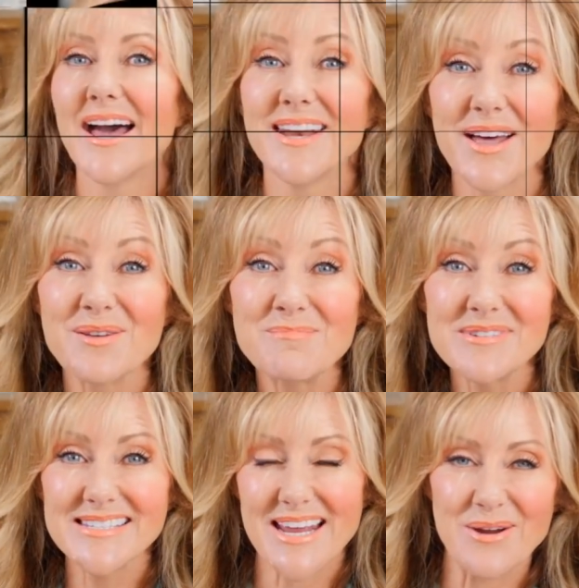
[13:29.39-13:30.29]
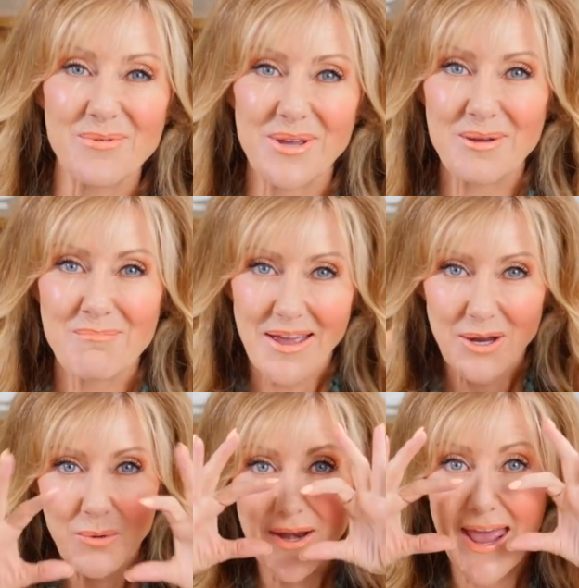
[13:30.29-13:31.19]
Another mistake we can
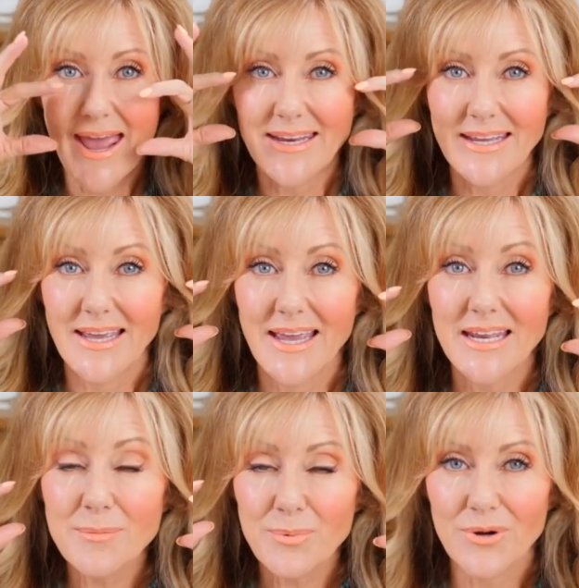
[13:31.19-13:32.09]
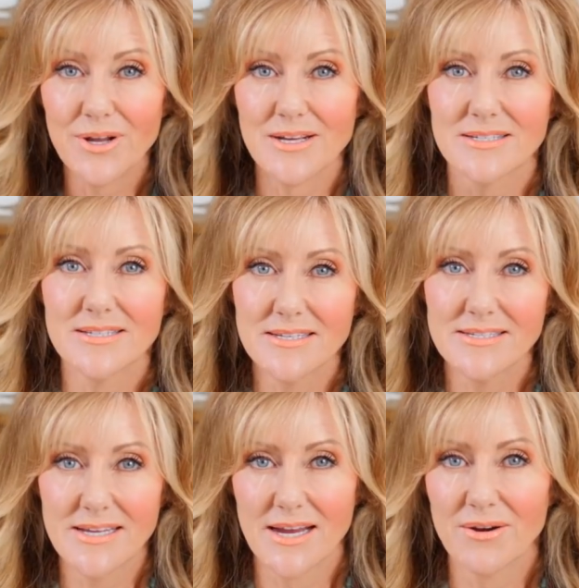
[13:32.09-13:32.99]
make when adding any product to
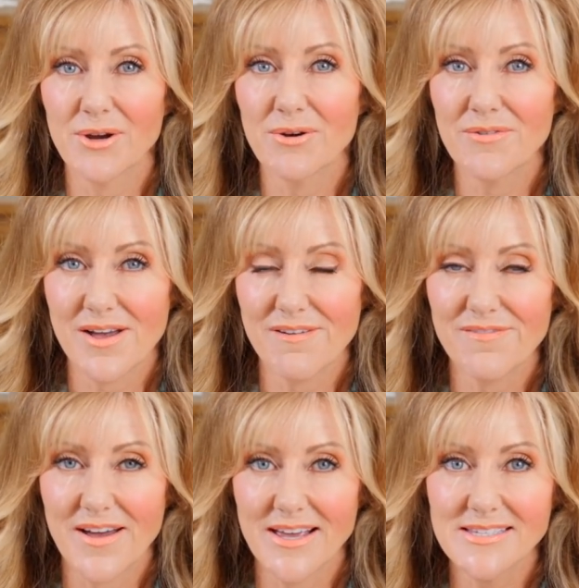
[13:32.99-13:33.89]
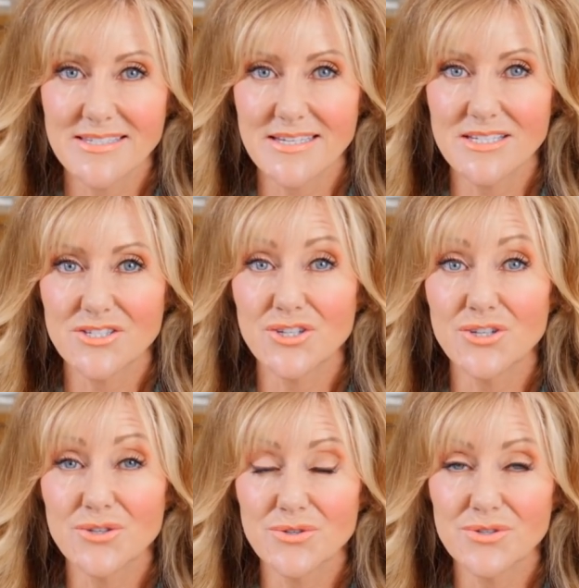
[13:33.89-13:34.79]
this area of our face is to
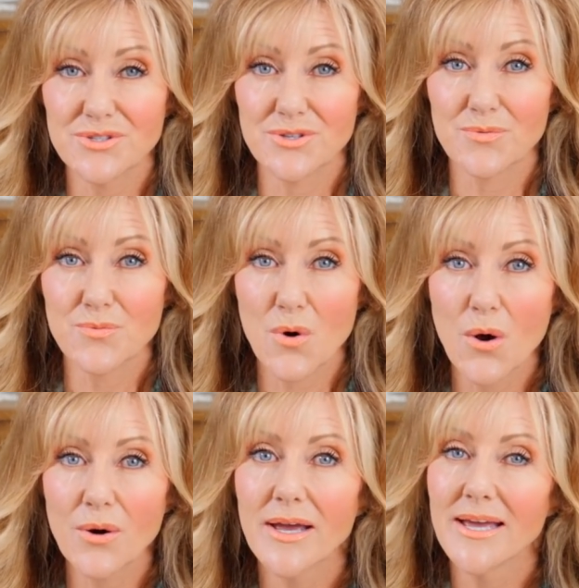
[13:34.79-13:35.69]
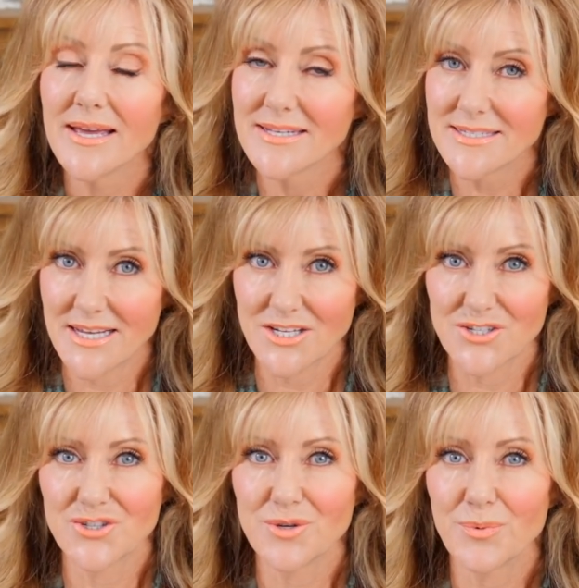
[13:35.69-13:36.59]
use the wrong
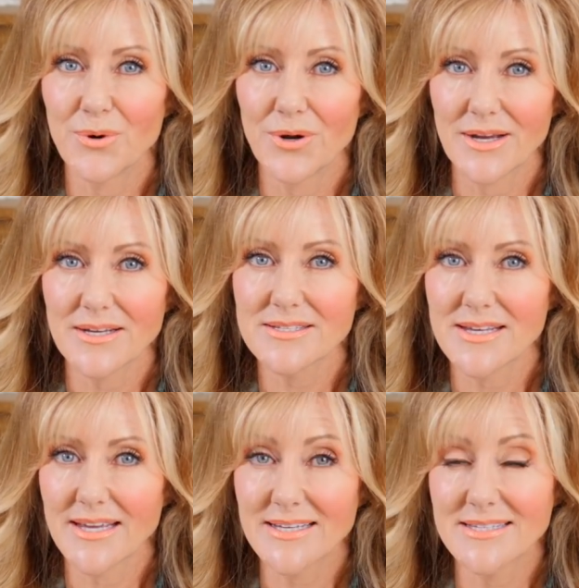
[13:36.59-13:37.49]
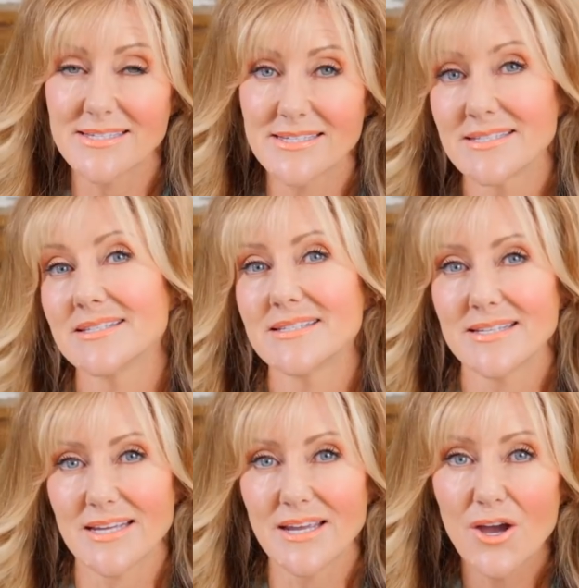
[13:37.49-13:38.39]
textured products and
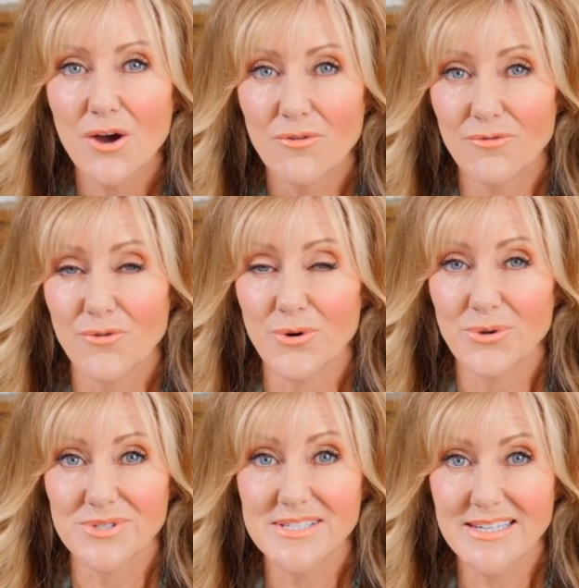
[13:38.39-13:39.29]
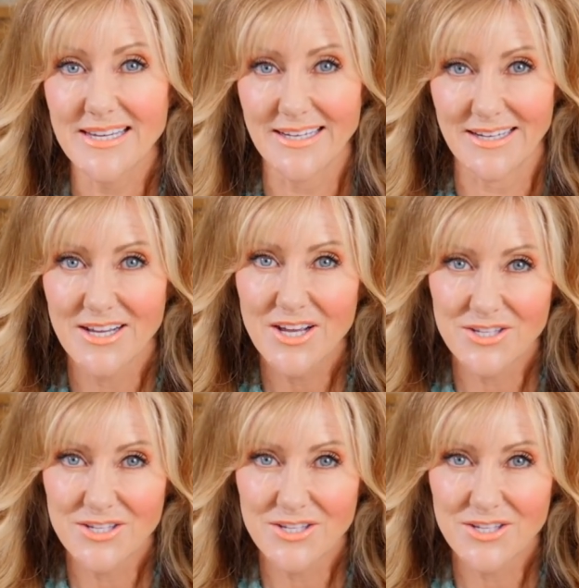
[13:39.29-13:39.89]
consistency for your skin.